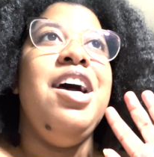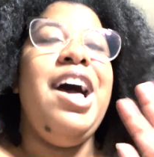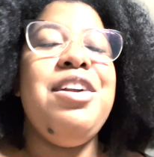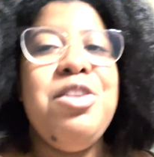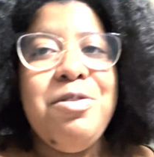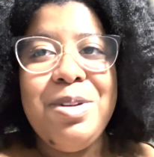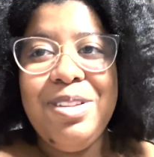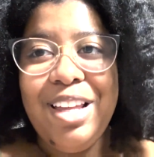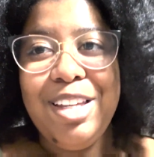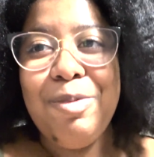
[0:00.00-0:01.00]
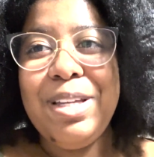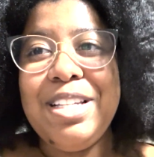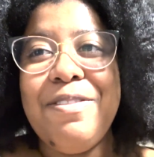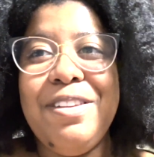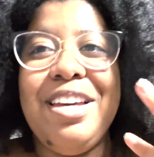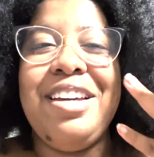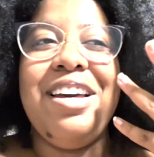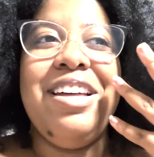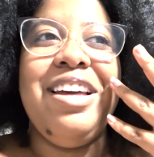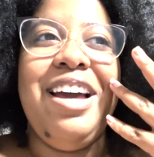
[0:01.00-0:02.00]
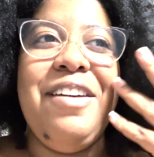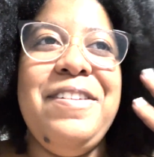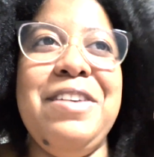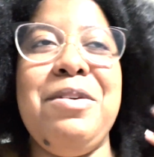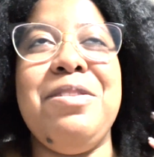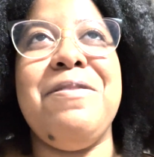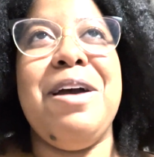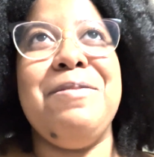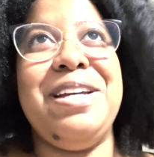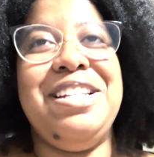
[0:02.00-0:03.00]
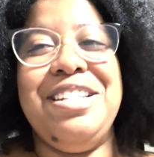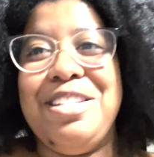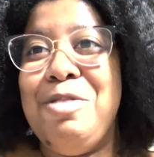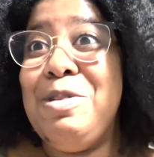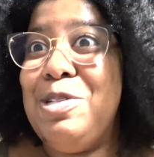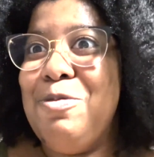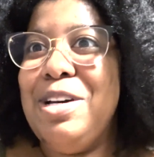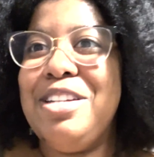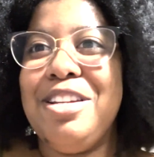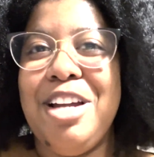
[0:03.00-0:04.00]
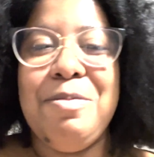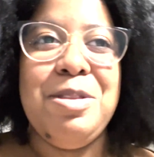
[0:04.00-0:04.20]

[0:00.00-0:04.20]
I don't know if I'm gonna like it because I feel like with the fabric it's just gonna be too much to top in the